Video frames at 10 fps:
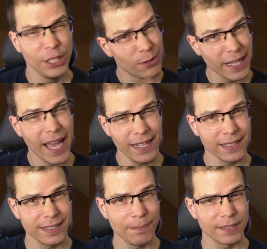you can
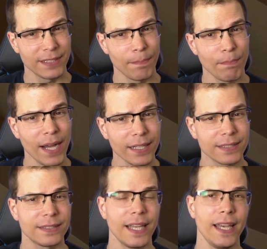accept some
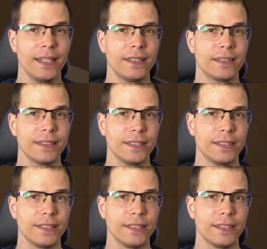bugs and